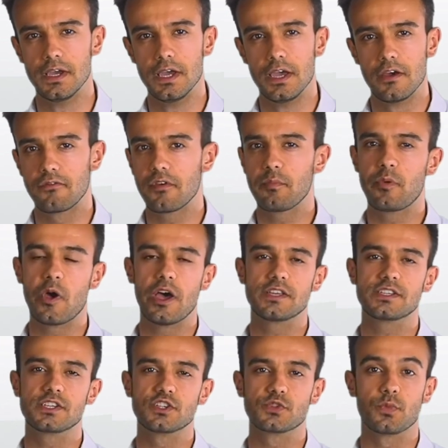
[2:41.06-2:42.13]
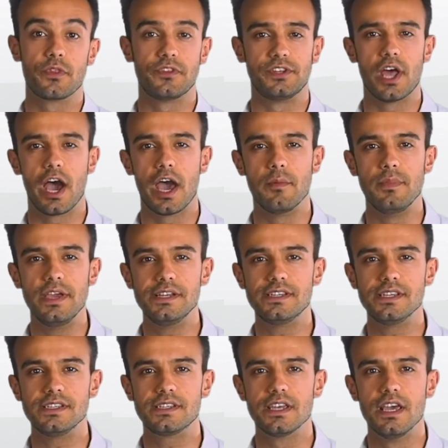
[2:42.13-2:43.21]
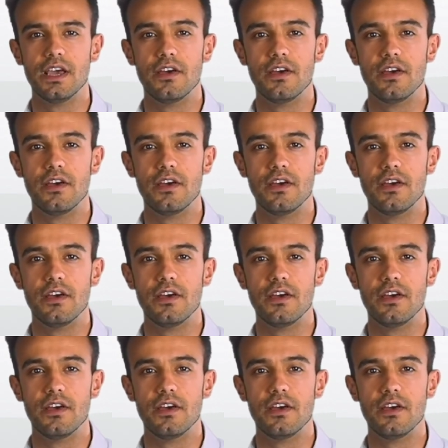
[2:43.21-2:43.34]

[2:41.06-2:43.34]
For persons with diabetes,